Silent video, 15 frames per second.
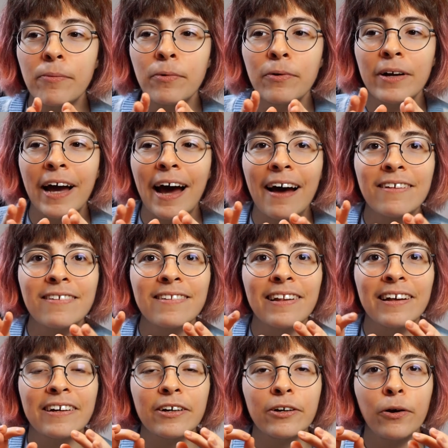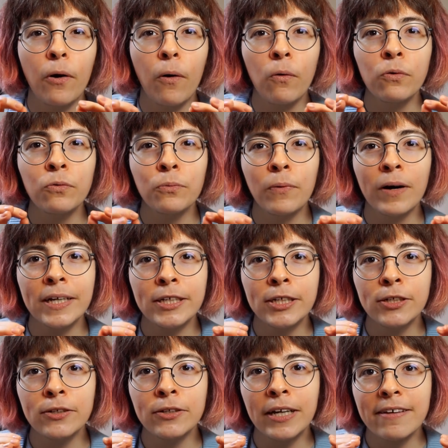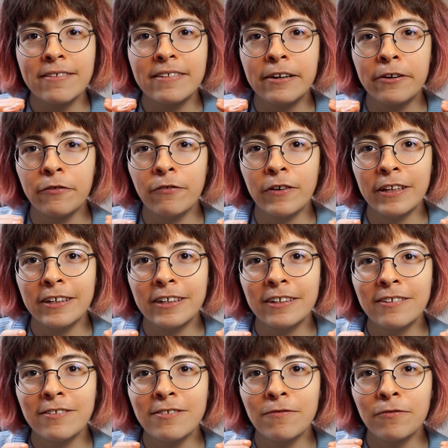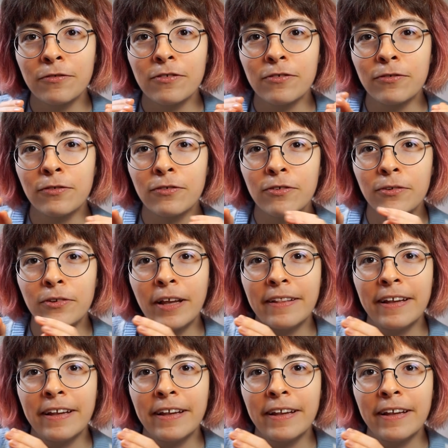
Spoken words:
will cast like an old white dude as their villain so that